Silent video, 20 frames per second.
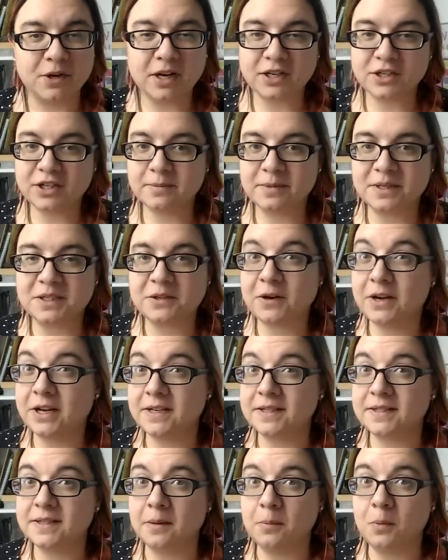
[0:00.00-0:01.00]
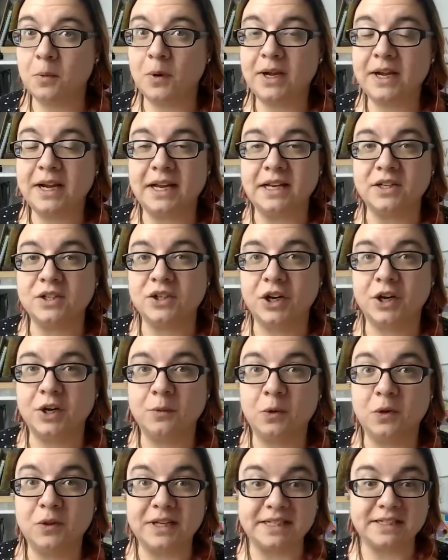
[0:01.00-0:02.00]
and share my screen at some point and show
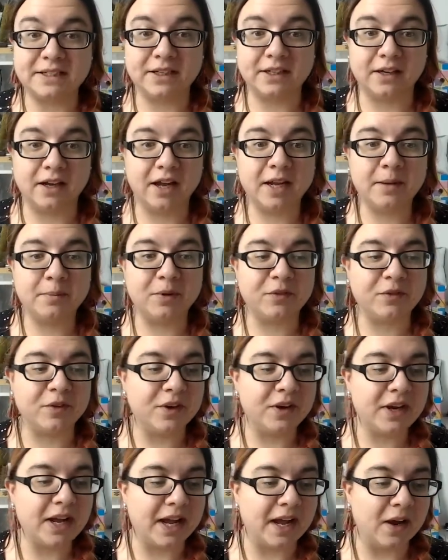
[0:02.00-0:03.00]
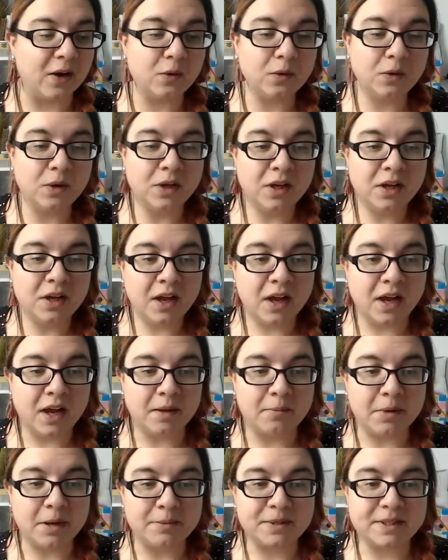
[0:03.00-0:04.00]
what these look like, but for now
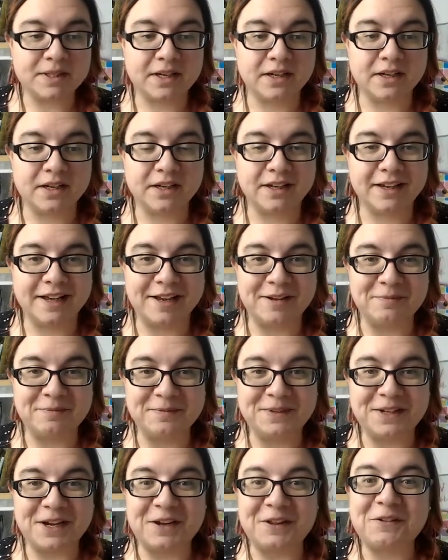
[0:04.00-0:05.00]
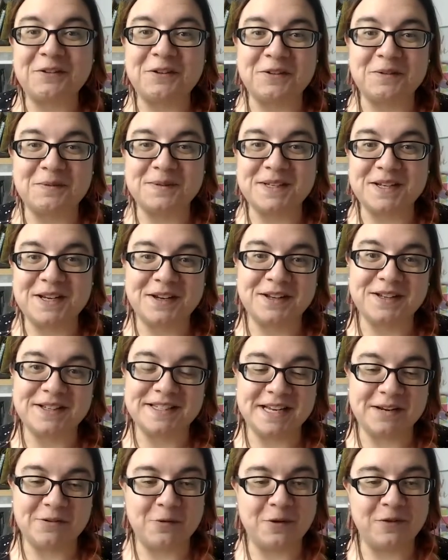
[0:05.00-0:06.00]
I'm just going to go through them so you can
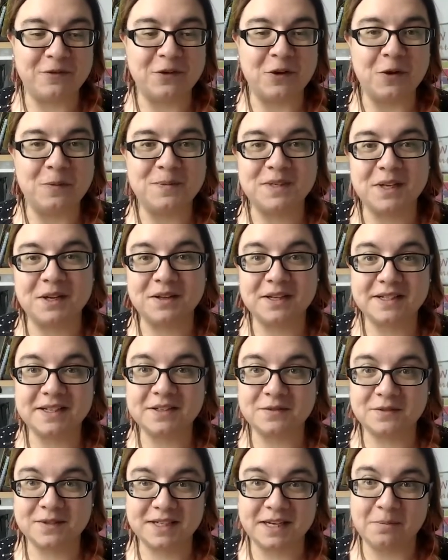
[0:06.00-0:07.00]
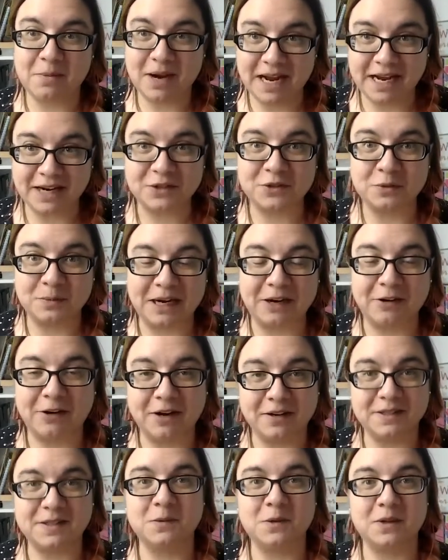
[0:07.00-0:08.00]
see what we've got. So this is obviously my actual
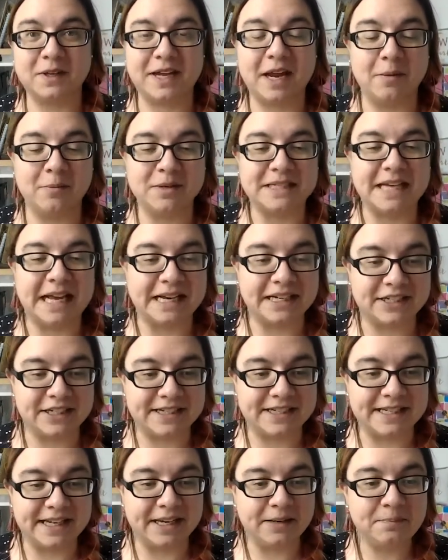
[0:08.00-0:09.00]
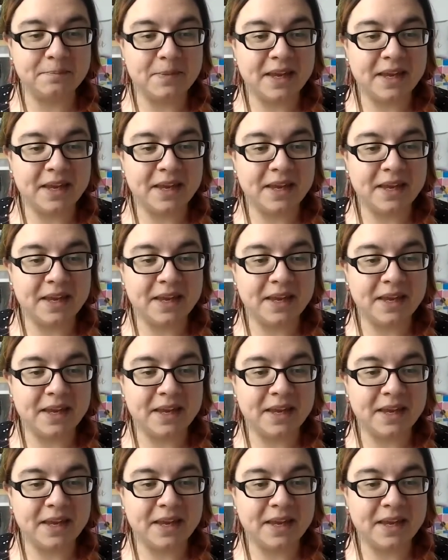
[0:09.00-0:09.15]
background, so what the camera's actually seeing.